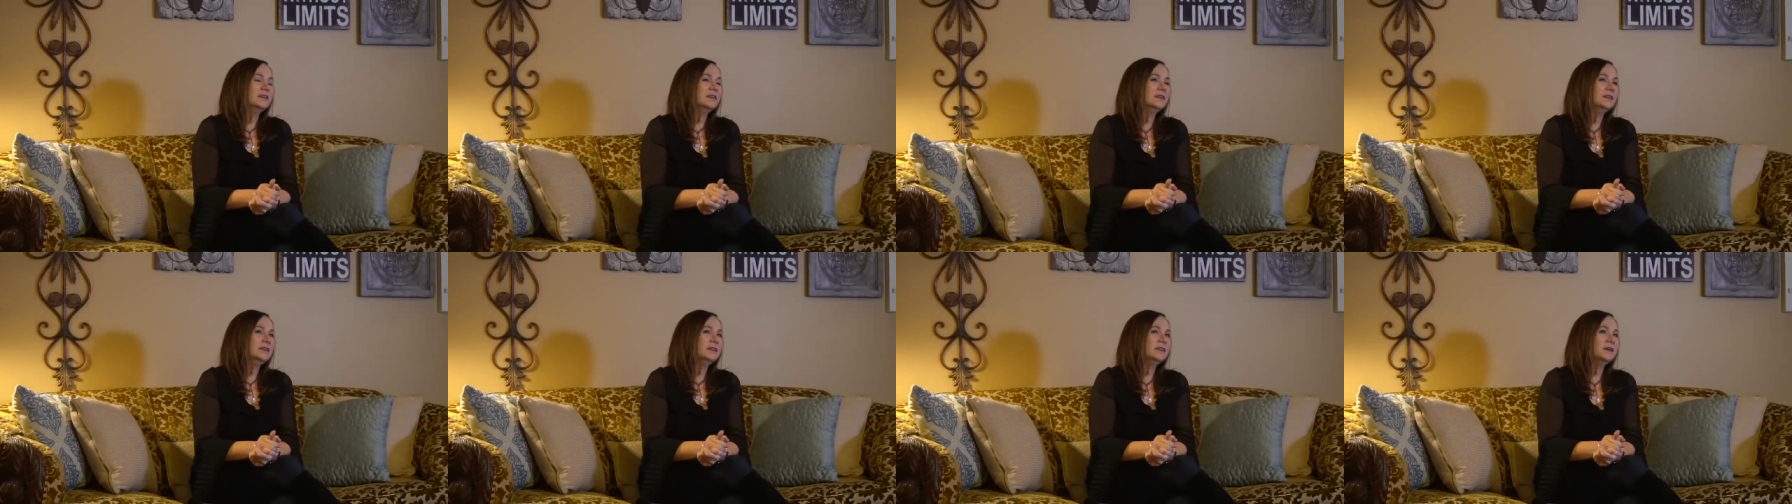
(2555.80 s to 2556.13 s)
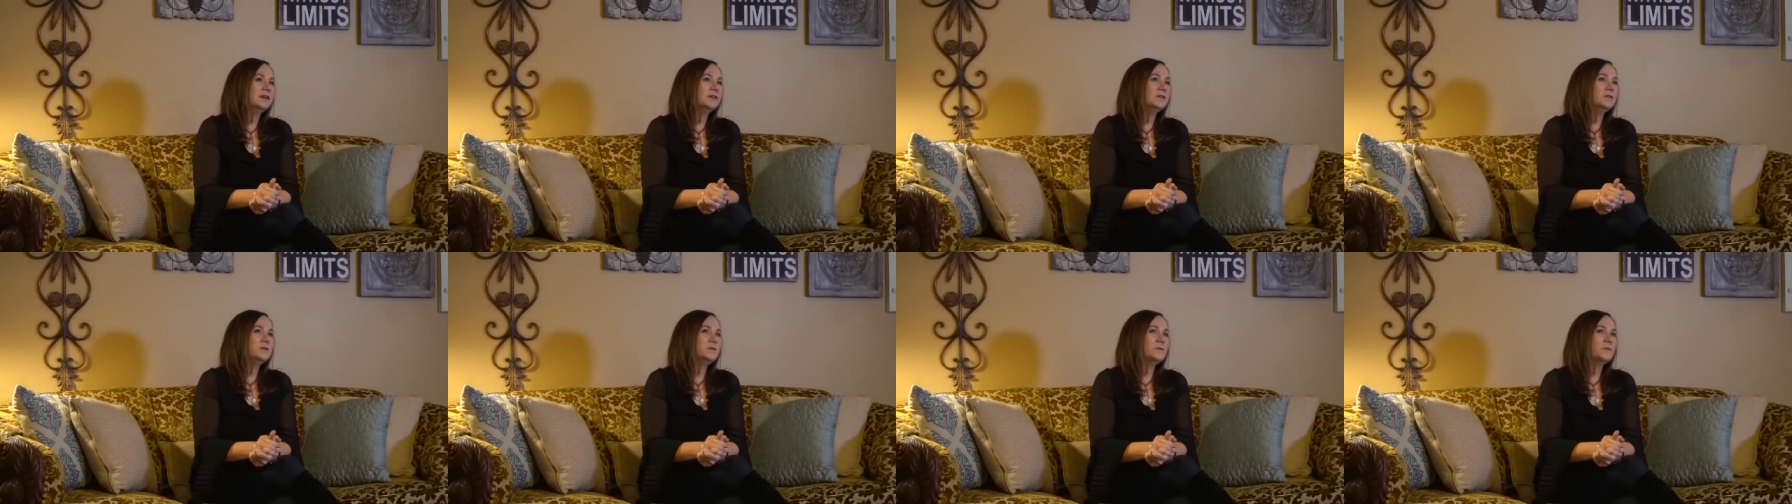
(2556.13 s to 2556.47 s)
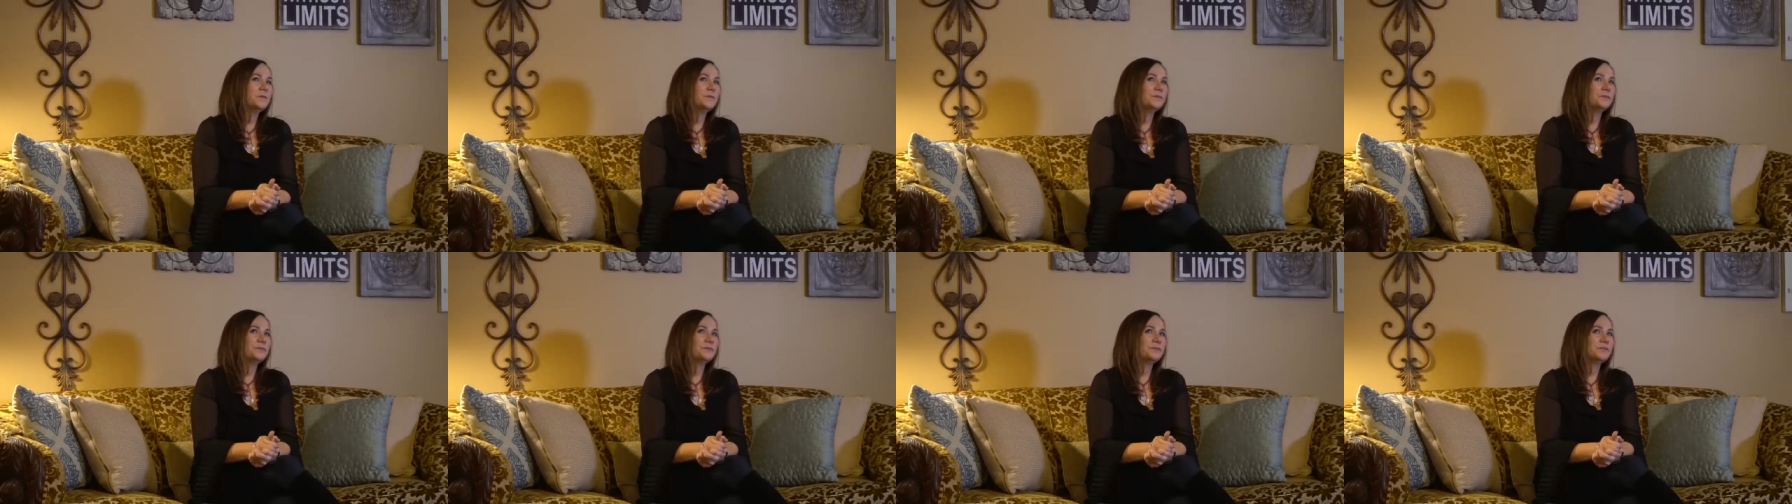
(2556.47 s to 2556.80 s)
You know,
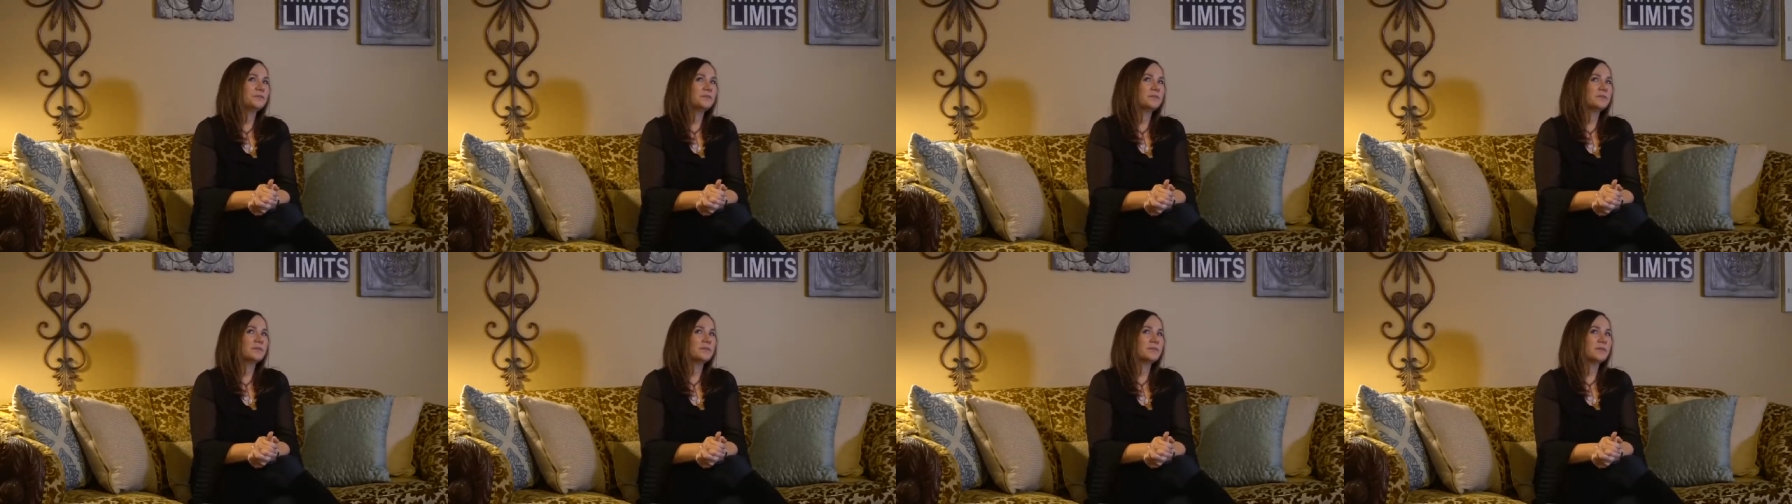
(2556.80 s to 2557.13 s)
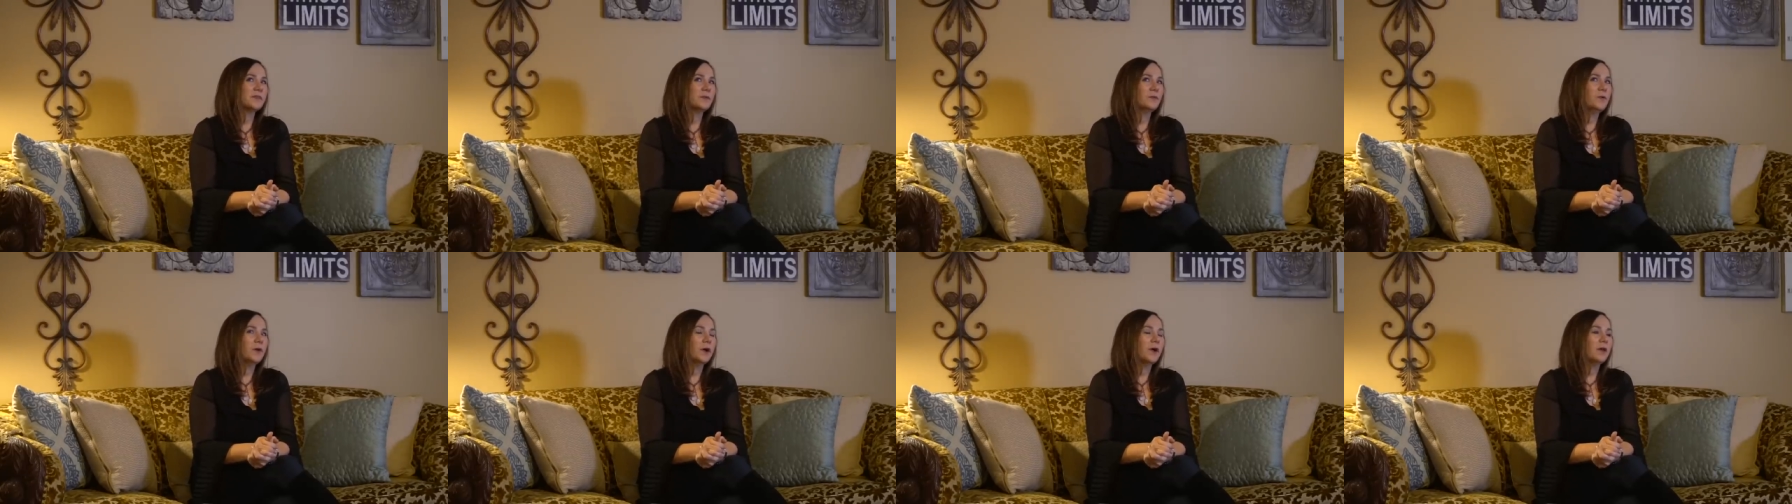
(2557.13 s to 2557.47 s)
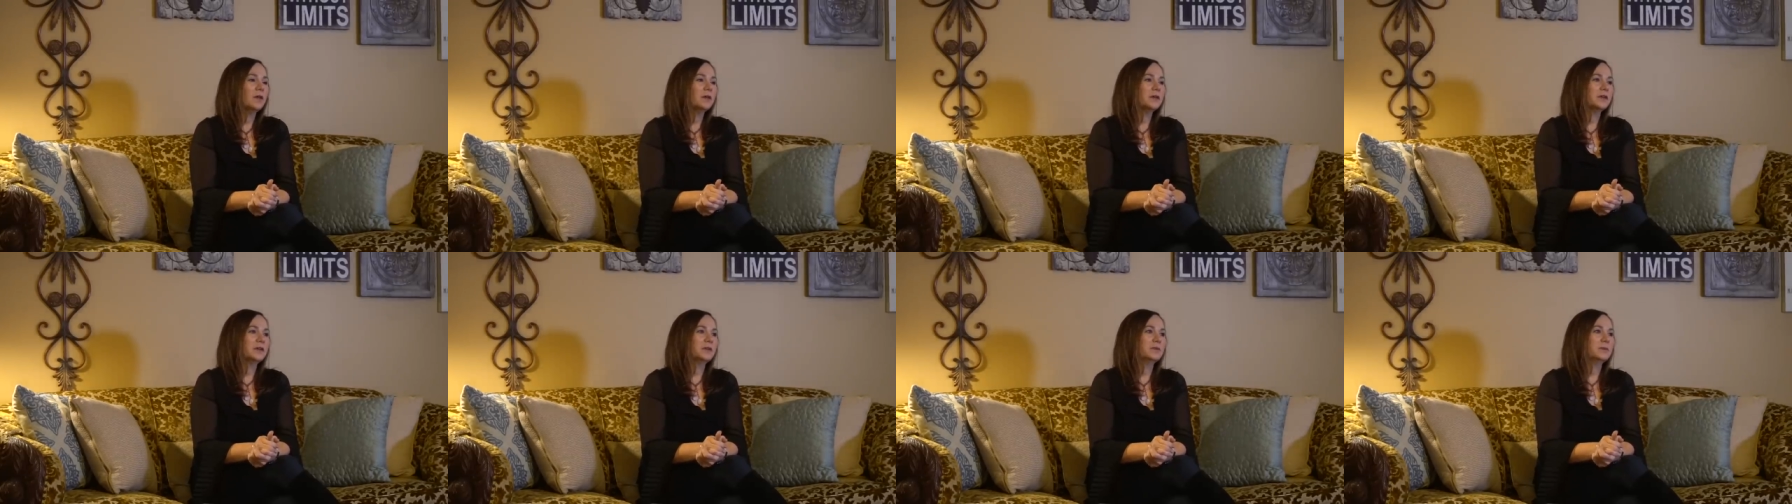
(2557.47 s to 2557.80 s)
we're
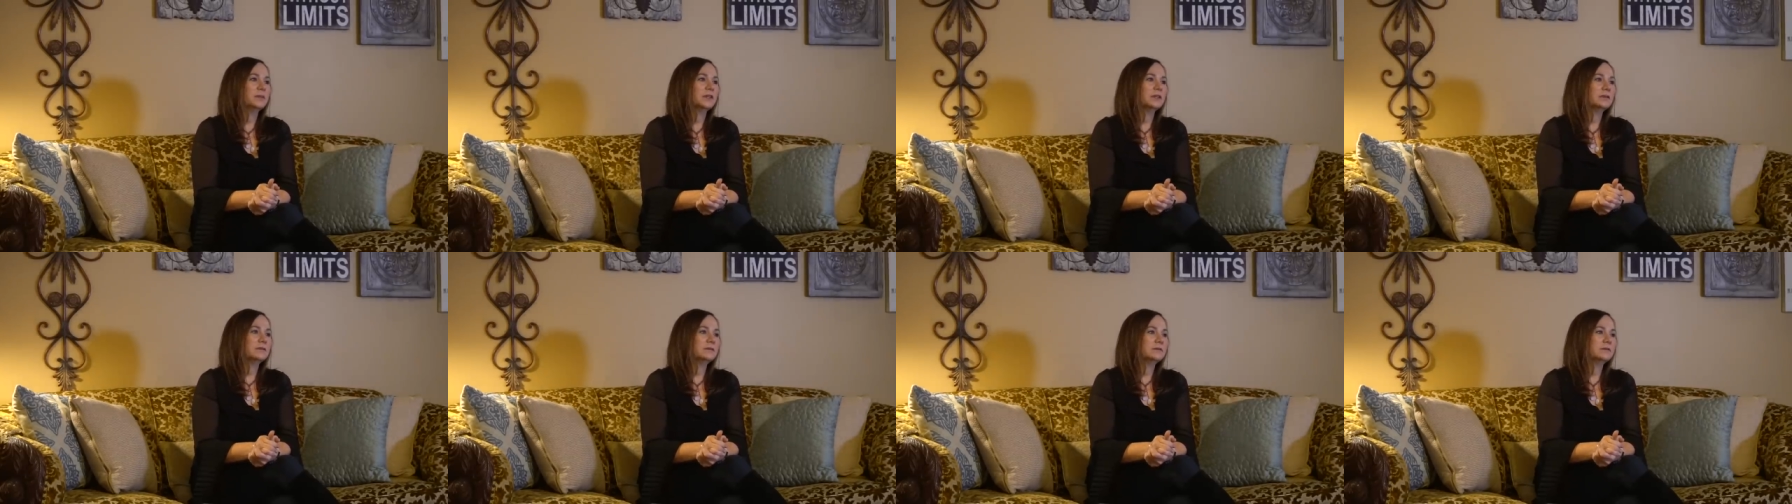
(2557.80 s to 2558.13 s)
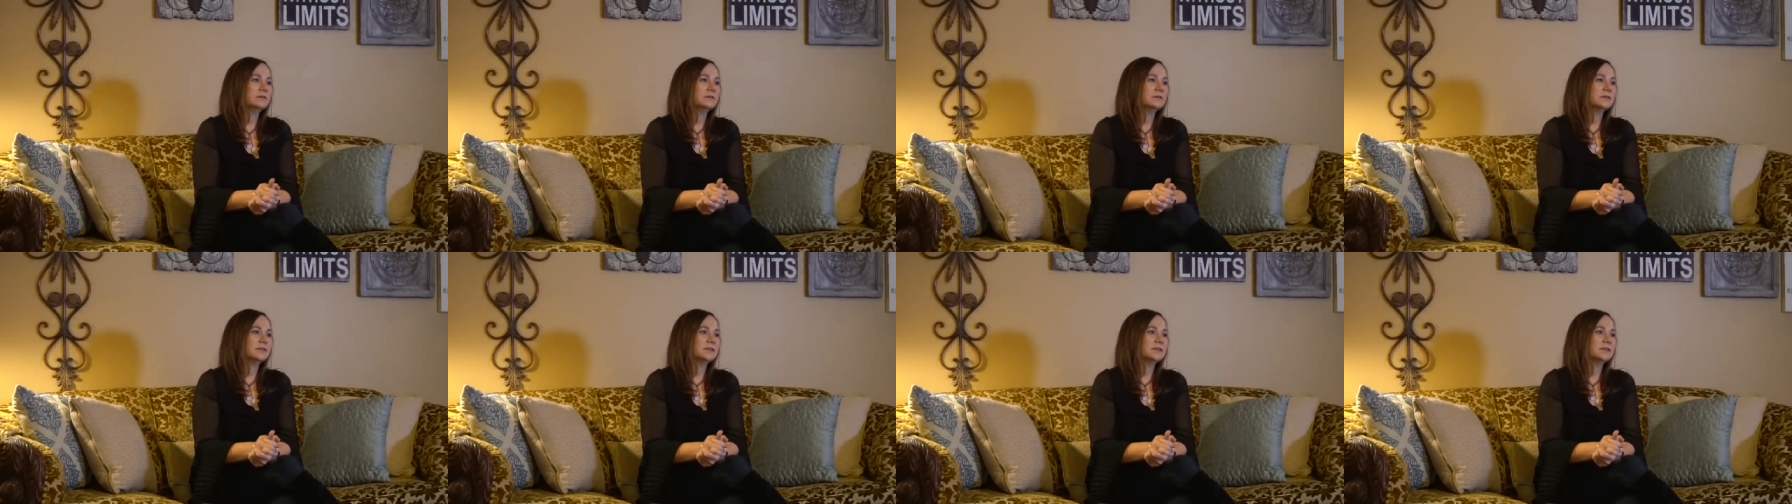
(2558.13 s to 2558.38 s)
all human,